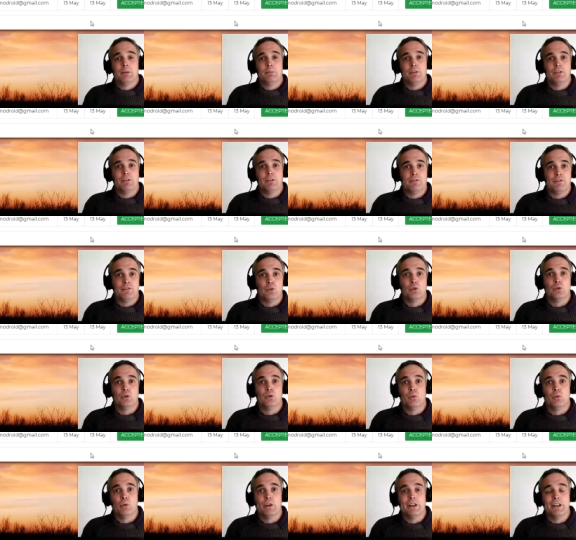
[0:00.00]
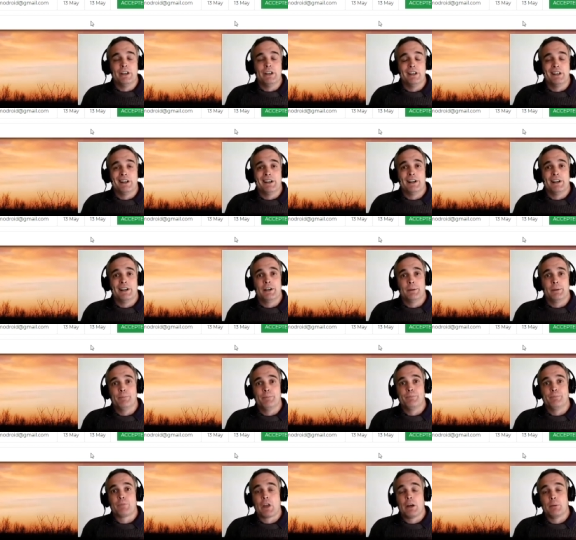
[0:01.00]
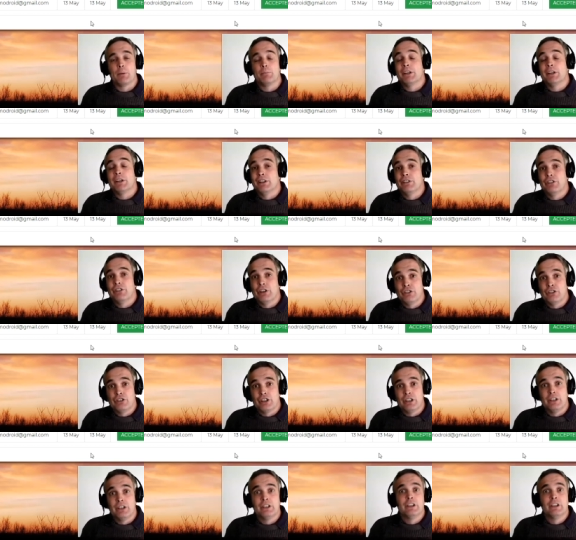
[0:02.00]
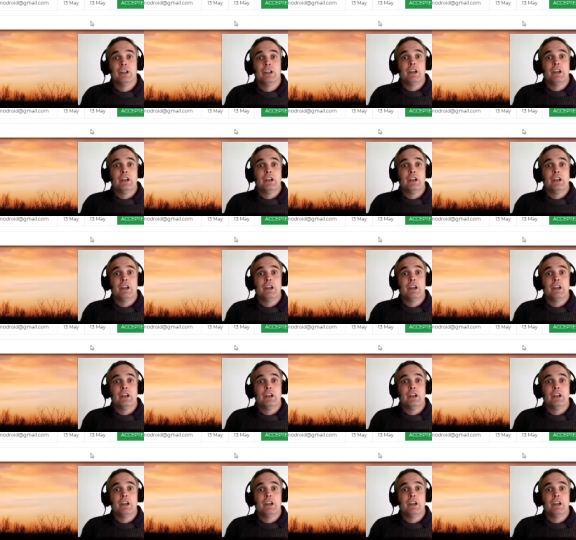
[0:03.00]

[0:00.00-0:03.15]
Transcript: before we um, begin testing.